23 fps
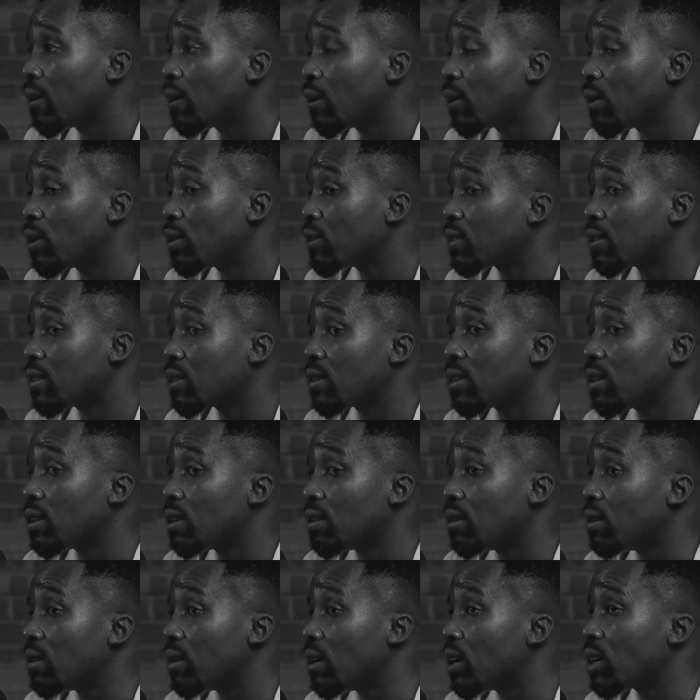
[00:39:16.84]
because
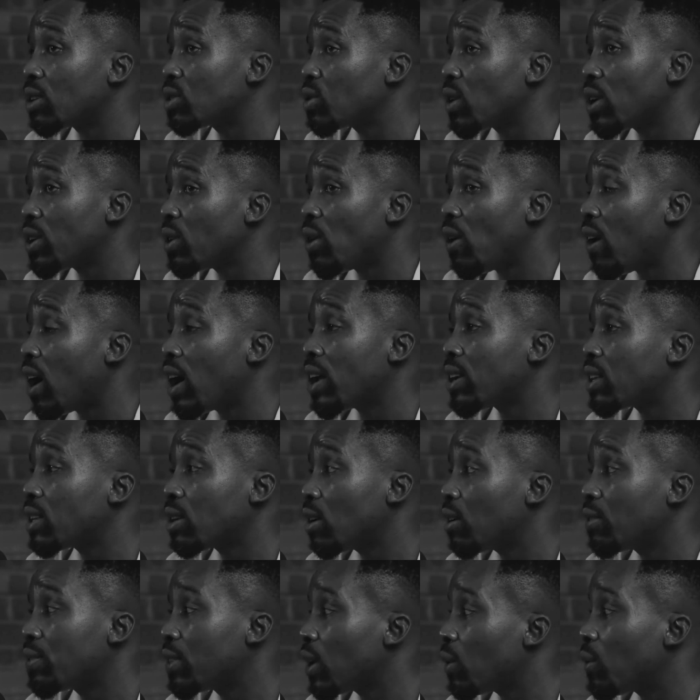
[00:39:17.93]
actually your idea
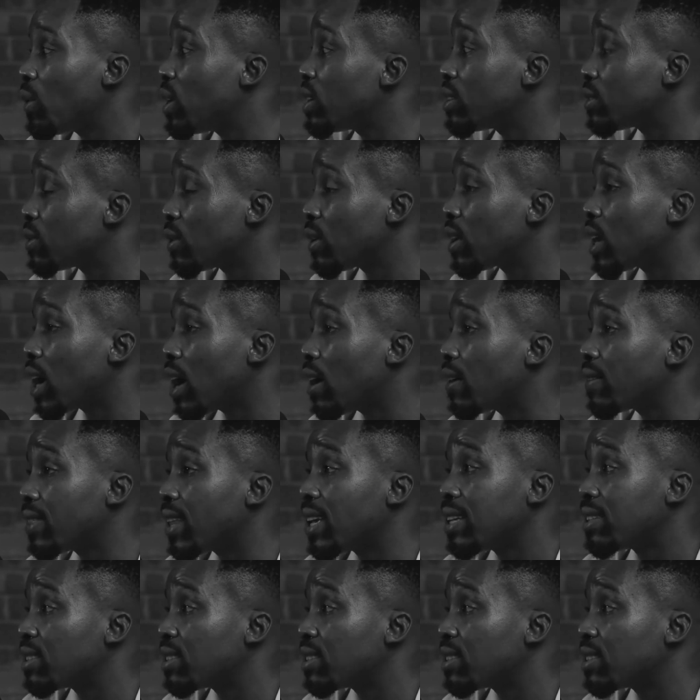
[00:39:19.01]
of the world is not out there,